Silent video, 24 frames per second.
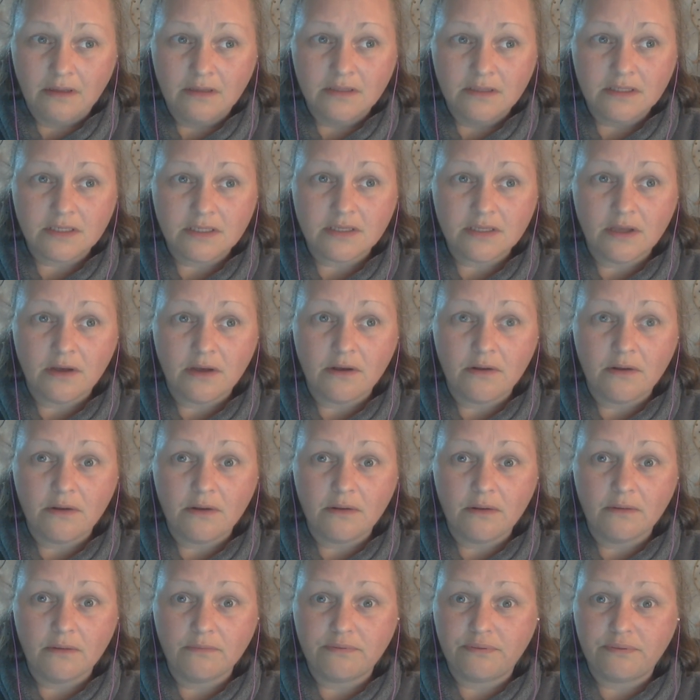
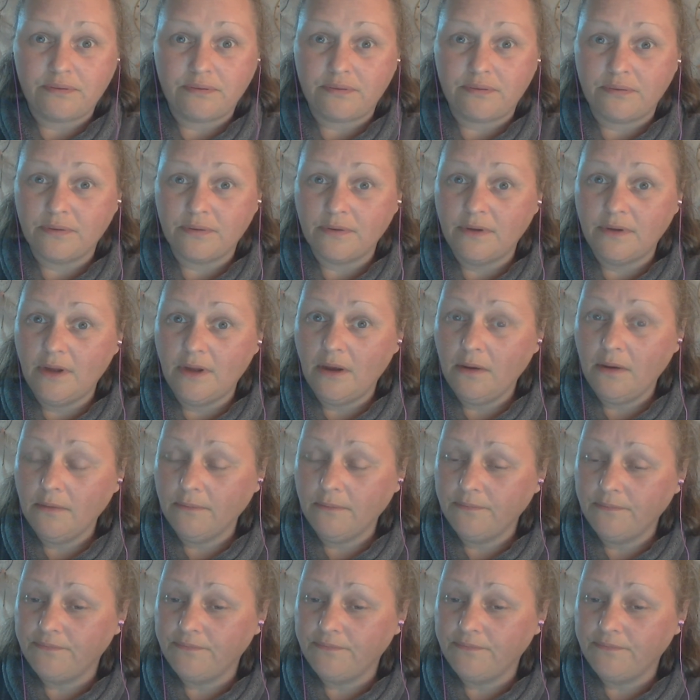So, no.